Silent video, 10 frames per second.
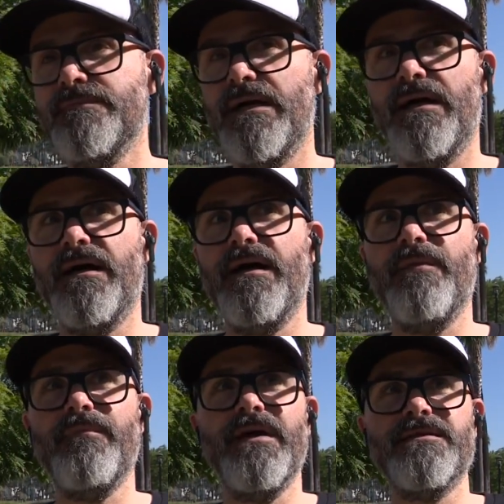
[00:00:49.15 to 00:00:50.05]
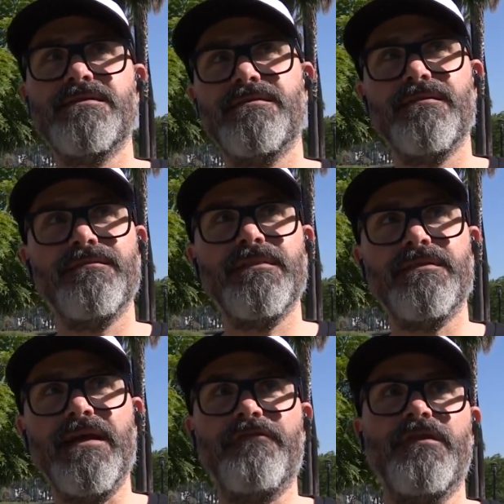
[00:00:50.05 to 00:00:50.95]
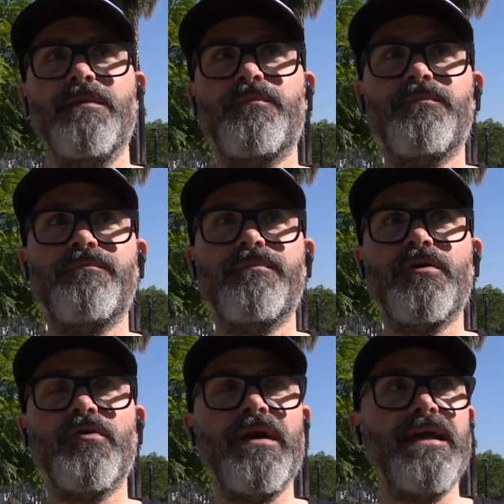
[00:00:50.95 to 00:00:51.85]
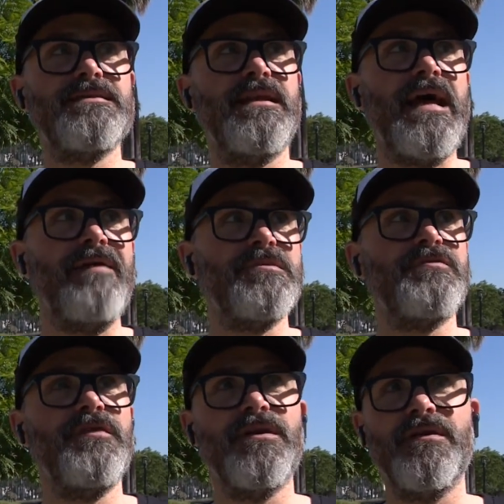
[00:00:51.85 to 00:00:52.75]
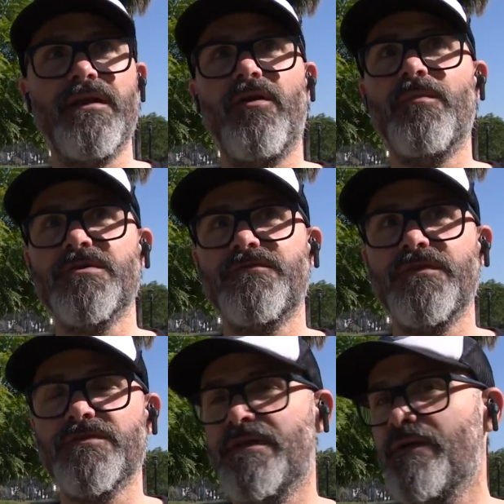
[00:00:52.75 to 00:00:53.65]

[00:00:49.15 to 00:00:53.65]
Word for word: Uh, it, it's definitely creates an atmosphere that almost feels